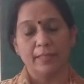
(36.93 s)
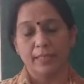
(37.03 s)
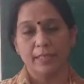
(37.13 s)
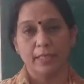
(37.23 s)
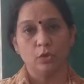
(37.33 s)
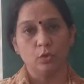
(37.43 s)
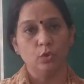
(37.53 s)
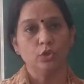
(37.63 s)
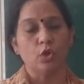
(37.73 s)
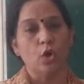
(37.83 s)
it
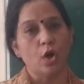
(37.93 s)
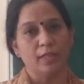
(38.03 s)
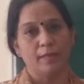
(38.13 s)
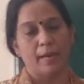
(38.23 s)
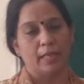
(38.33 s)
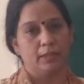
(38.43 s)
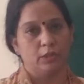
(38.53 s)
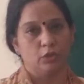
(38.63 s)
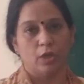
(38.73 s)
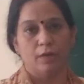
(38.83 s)
includes all the
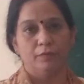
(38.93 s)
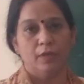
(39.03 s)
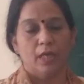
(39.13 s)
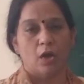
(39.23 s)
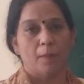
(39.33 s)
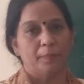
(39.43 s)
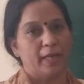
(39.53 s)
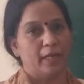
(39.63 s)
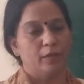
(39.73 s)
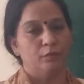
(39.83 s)
methods of
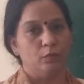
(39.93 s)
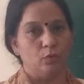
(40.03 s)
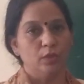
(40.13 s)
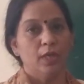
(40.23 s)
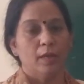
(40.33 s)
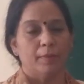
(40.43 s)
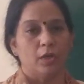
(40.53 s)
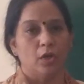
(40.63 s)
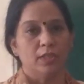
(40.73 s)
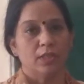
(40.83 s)
obtaining food,
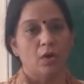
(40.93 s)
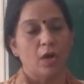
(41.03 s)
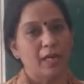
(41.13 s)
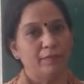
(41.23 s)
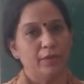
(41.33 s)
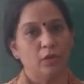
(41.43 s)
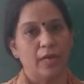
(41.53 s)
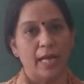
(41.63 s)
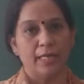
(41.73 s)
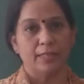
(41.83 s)
because all living
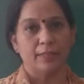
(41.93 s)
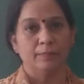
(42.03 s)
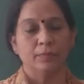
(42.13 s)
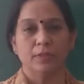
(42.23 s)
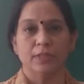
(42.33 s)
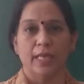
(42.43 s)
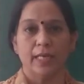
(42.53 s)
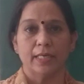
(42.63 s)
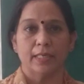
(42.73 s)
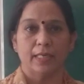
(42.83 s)
organisms
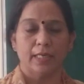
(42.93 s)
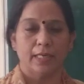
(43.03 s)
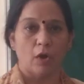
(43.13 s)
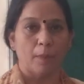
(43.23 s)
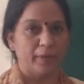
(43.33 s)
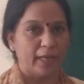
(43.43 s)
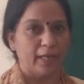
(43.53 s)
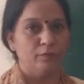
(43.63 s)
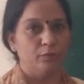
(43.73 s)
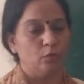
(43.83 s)
they
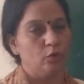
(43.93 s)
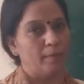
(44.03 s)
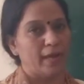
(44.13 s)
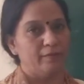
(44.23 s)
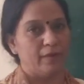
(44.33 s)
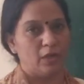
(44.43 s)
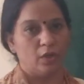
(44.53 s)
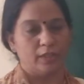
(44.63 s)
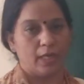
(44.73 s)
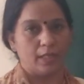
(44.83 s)
obtain food by one
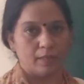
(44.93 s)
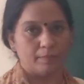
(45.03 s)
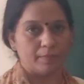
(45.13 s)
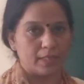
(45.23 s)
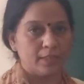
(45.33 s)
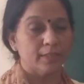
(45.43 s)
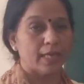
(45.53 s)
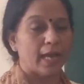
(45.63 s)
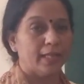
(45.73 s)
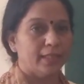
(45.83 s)
or the other means
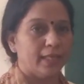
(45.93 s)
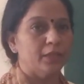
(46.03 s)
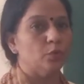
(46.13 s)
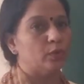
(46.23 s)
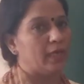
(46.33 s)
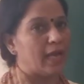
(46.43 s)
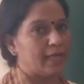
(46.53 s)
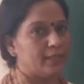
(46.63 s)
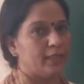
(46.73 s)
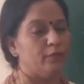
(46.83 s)
and then
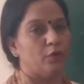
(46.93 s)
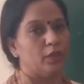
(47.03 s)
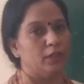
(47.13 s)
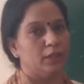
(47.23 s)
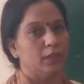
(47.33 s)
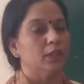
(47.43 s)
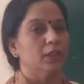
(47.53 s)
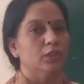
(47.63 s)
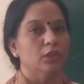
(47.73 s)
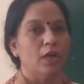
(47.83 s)
utilize it for the
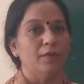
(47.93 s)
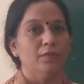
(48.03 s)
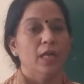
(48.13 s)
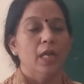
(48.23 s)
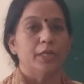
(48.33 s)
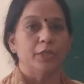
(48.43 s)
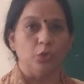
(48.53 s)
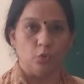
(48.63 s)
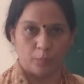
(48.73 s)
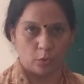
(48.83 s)
synthesis of
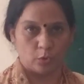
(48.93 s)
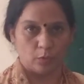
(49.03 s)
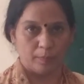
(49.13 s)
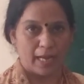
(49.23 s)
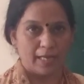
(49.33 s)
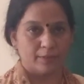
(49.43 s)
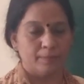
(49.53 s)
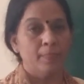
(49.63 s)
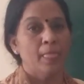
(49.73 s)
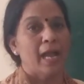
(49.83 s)
new
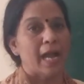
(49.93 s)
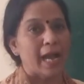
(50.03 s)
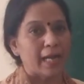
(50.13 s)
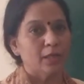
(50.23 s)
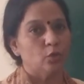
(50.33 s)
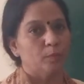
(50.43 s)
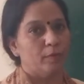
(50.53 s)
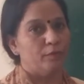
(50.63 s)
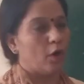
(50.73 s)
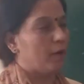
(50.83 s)
protoplasm and to
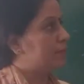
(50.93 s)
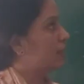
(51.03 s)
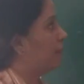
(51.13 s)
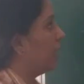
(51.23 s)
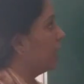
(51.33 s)
perform some